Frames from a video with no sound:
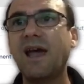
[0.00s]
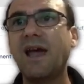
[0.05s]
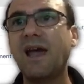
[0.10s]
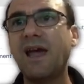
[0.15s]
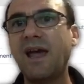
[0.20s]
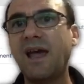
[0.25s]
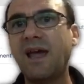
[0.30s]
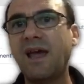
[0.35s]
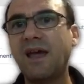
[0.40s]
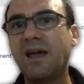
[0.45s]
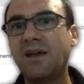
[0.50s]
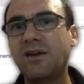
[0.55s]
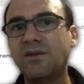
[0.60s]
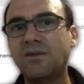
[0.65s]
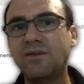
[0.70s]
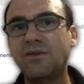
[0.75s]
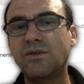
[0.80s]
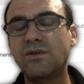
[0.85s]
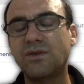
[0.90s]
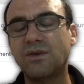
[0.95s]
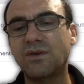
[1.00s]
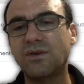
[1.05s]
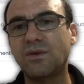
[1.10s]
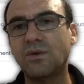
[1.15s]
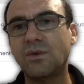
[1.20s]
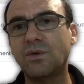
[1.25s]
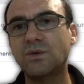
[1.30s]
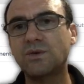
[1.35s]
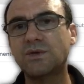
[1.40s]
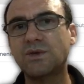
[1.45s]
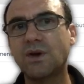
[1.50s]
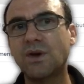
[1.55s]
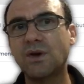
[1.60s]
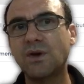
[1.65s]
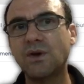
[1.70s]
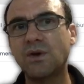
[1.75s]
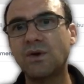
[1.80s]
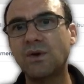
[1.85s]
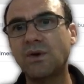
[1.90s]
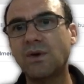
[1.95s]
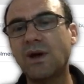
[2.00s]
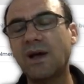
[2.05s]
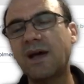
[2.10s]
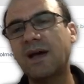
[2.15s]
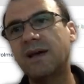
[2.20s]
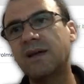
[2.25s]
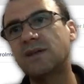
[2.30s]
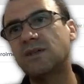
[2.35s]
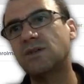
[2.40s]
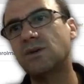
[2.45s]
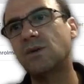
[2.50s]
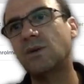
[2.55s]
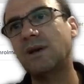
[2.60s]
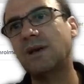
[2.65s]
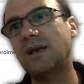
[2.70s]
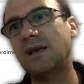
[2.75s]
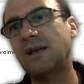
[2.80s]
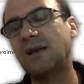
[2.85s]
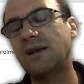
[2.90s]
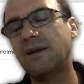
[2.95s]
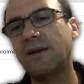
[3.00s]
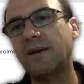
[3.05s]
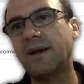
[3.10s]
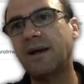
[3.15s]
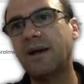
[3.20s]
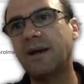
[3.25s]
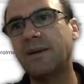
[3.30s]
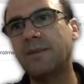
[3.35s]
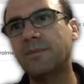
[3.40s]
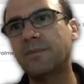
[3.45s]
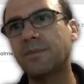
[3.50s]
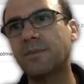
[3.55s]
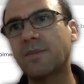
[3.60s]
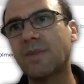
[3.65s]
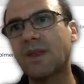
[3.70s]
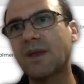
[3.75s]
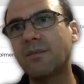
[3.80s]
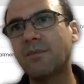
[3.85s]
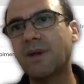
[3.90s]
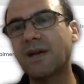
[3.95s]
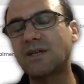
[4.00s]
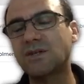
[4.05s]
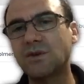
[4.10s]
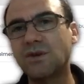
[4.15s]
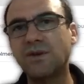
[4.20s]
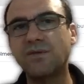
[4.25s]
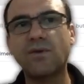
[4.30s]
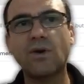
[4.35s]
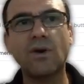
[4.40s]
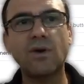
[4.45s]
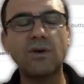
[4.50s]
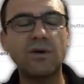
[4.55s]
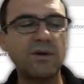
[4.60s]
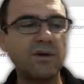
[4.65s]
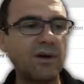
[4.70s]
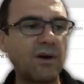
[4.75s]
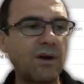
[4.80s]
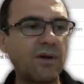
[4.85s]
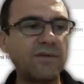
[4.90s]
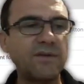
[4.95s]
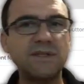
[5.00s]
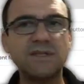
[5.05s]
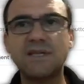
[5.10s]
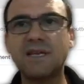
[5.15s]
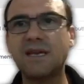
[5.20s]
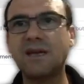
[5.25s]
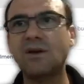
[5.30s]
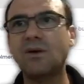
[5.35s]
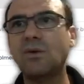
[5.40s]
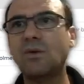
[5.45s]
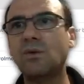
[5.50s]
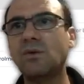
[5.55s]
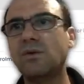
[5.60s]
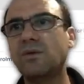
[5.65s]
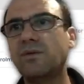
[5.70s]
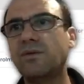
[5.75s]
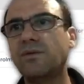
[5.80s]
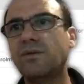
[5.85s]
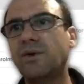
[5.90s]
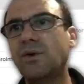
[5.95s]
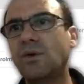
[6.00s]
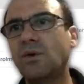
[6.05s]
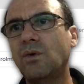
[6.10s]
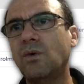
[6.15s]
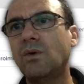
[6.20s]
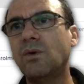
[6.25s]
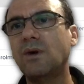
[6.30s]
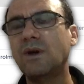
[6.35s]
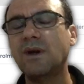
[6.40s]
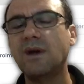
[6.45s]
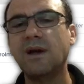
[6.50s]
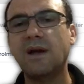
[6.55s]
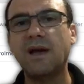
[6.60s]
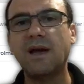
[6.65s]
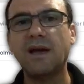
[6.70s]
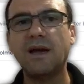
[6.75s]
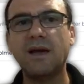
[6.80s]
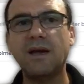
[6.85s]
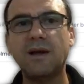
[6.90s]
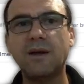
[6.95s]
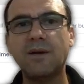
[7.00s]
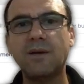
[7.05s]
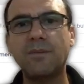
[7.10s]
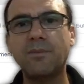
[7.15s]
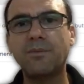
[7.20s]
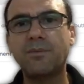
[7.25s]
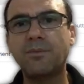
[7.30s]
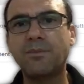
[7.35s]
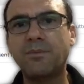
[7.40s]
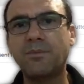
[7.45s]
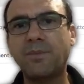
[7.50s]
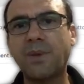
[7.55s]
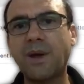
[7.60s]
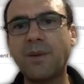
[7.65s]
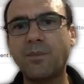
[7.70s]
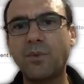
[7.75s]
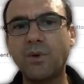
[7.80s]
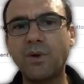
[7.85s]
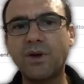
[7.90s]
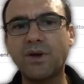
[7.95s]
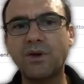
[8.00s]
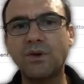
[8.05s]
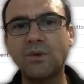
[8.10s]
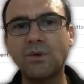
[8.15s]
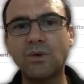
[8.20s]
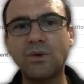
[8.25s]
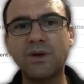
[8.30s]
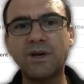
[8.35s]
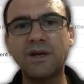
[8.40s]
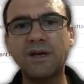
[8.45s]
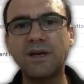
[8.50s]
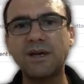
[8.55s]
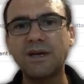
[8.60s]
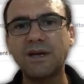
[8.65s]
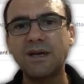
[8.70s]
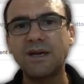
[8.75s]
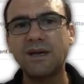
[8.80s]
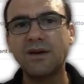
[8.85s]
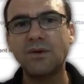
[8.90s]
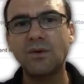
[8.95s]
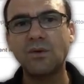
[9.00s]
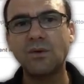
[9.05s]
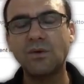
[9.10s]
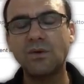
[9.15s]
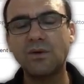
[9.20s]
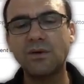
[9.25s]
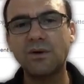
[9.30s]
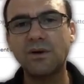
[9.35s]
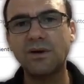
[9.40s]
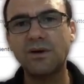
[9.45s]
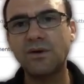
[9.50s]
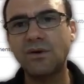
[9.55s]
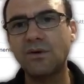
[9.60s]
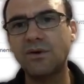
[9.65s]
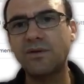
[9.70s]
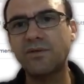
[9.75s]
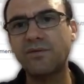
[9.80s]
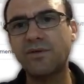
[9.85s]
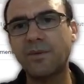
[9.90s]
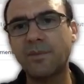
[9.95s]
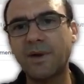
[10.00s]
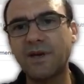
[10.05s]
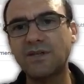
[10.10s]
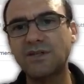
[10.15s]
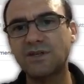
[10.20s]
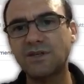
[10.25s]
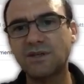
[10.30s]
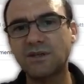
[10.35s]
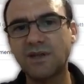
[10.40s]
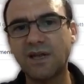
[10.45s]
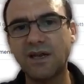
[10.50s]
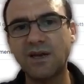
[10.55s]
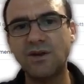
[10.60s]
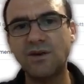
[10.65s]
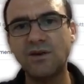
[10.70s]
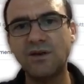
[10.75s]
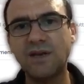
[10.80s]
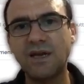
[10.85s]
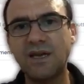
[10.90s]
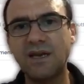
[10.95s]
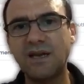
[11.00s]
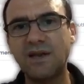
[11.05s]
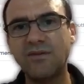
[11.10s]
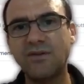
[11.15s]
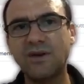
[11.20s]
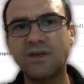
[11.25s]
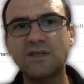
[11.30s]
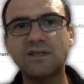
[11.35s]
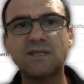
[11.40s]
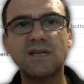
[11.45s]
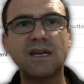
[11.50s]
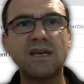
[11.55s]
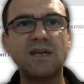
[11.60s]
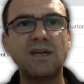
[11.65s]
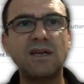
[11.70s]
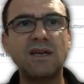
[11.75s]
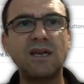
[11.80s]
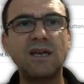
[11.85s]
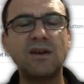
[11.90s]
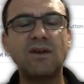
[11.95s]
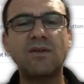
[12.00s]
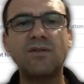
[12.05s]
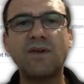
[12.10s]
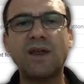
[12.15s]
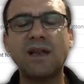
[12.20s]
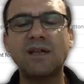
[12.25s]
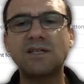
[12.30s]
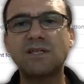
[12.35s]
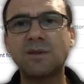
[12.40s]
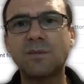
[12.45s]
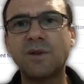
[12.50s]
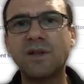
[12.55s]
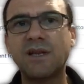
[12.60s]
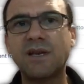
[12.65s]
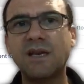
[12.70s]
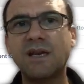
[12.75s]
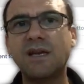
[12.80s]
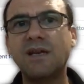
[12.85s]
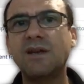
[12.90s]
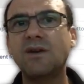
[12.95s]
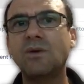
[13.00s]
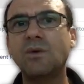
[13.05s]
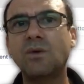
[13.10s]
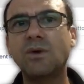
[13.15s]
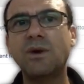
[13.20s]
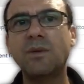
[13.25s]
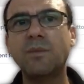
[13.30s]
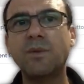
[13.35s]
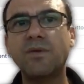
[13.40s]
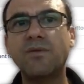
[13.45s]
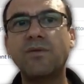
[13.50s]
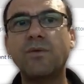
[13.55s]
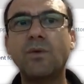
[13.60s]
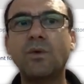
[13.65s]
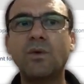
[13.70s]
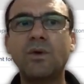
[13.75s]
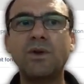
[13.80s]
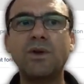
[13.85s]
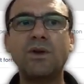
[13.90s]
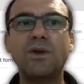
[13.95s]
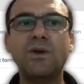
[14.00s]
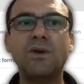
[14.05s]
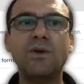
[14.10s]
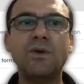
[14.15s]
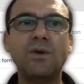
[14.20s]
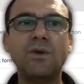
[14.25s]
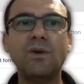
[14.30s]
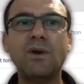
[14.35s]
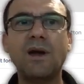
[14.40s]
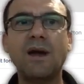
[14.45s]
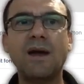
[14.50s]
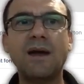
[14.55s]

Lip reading: and also do any make sure you've got obviously all of your paperwork in order, or your information that you need, evidence that you need of eligibility in order before you